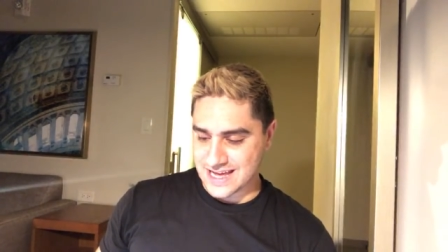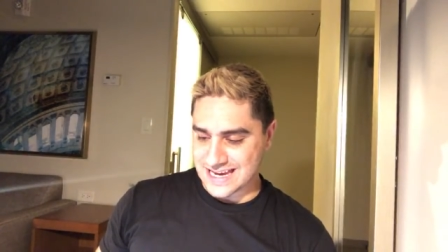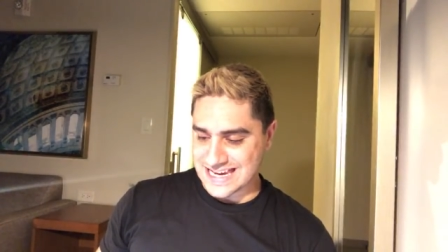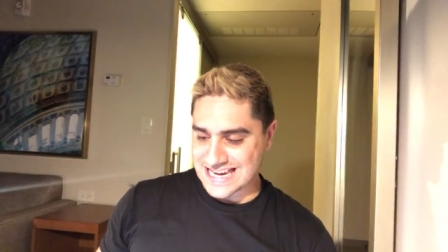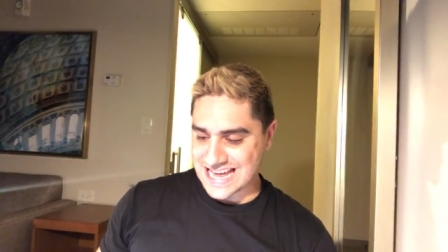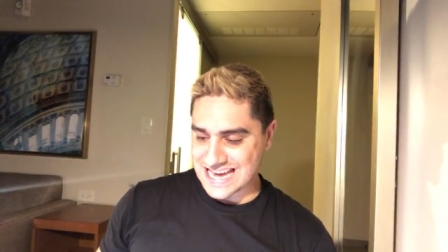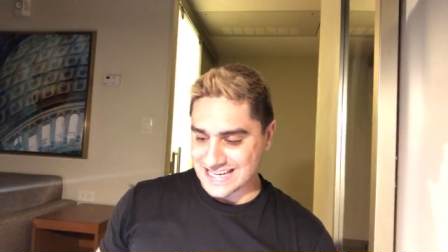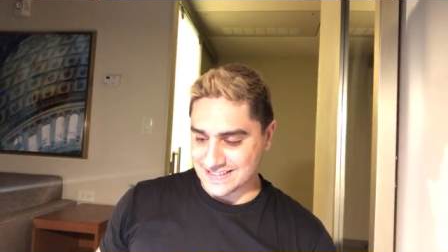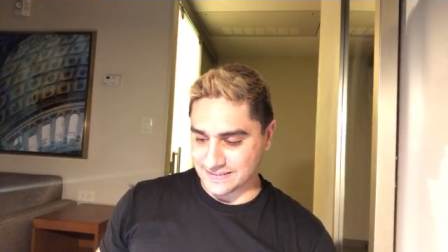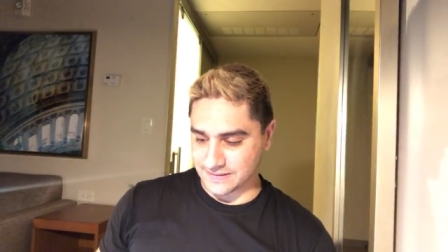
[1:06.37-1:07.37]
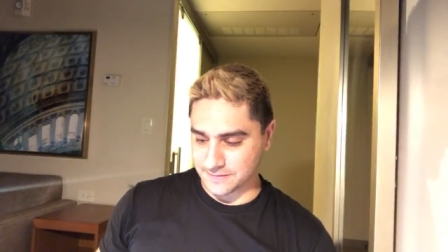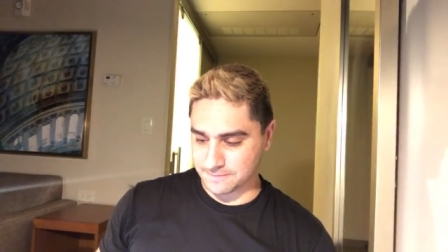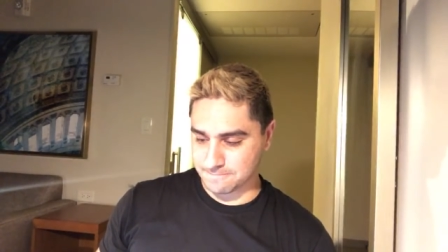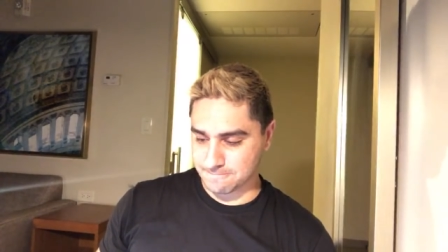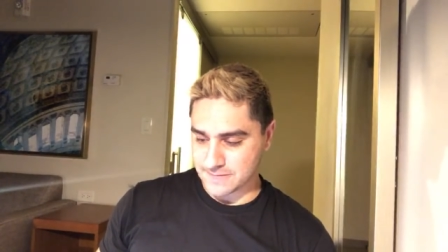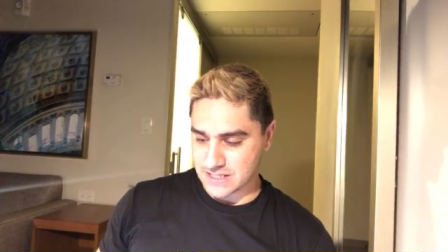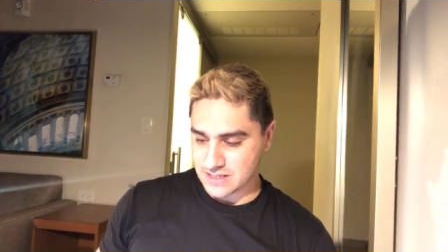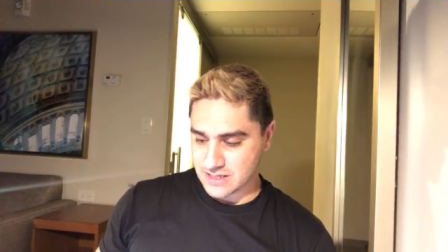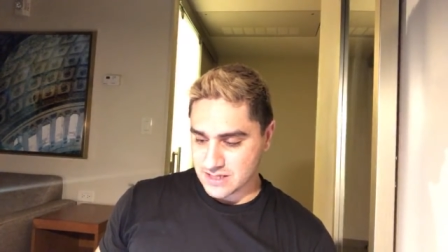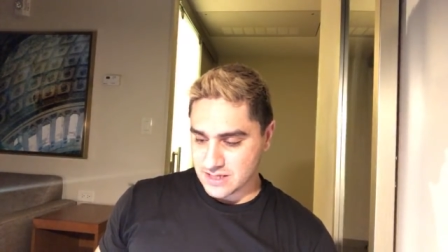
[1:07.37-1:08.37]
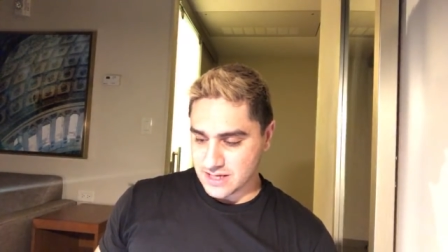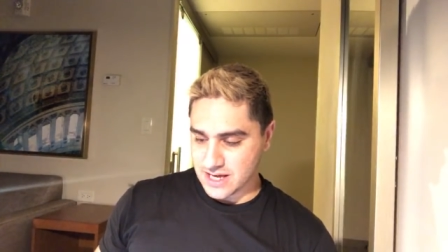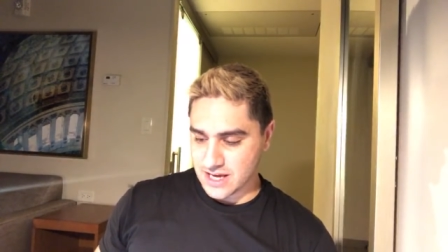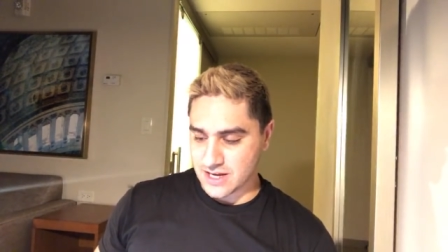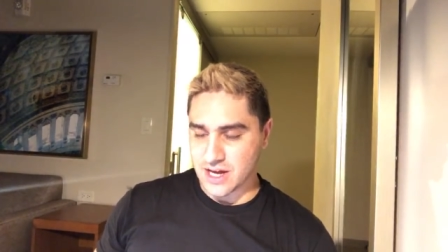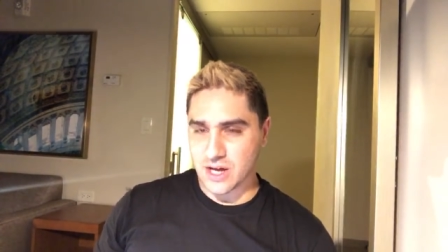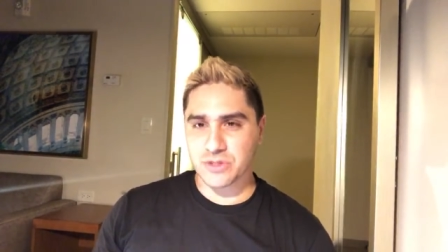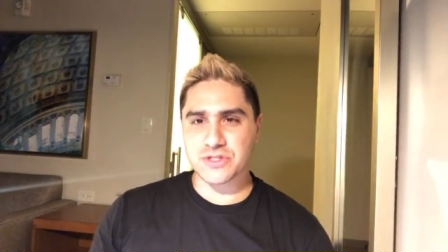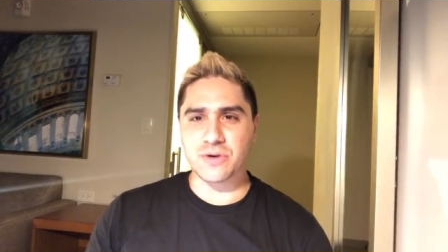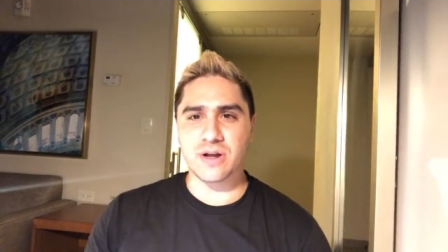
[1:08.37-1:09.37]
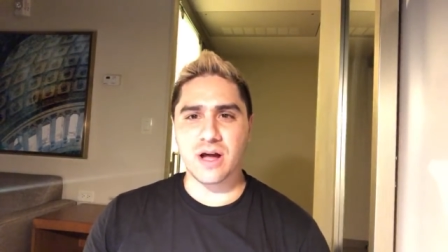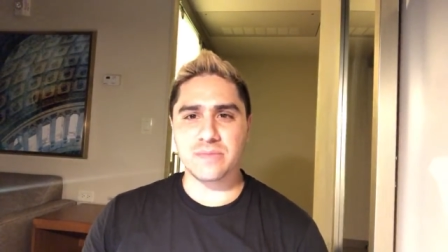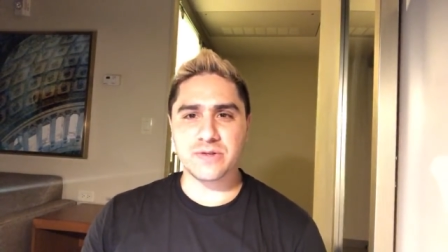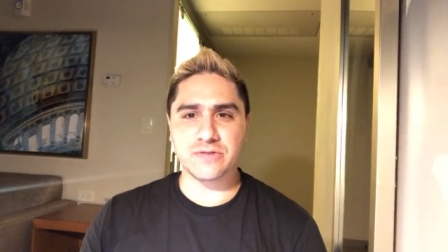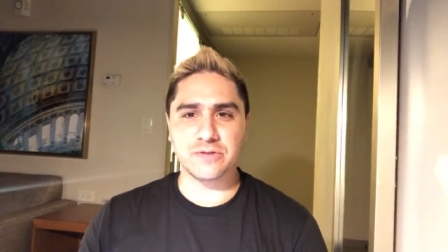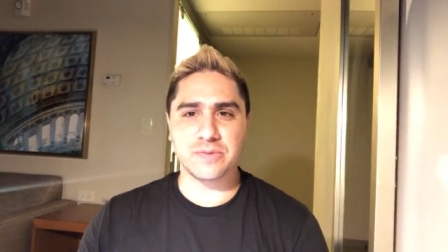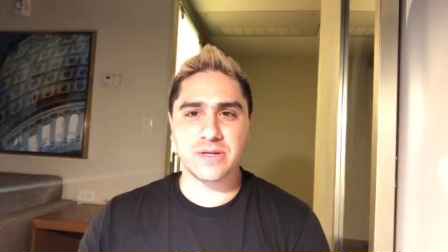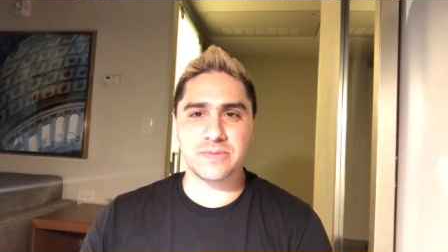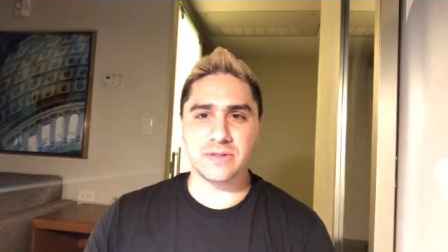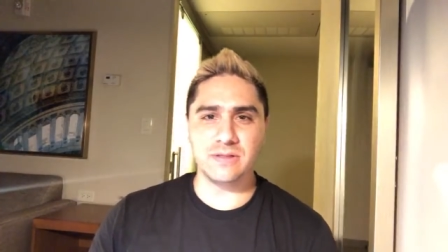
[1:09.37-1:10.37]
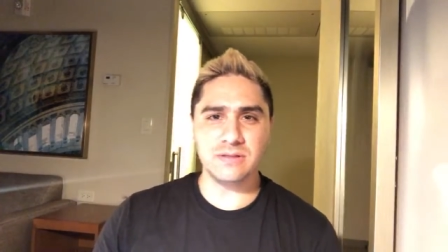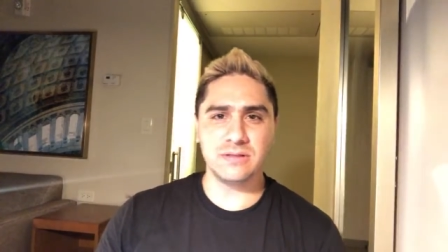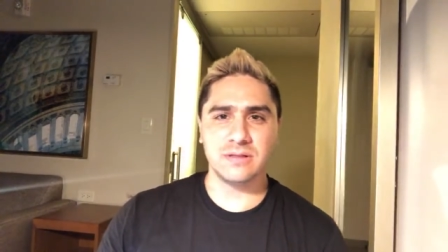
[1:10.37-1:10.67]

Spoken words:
night. And what's going on, beautiful people?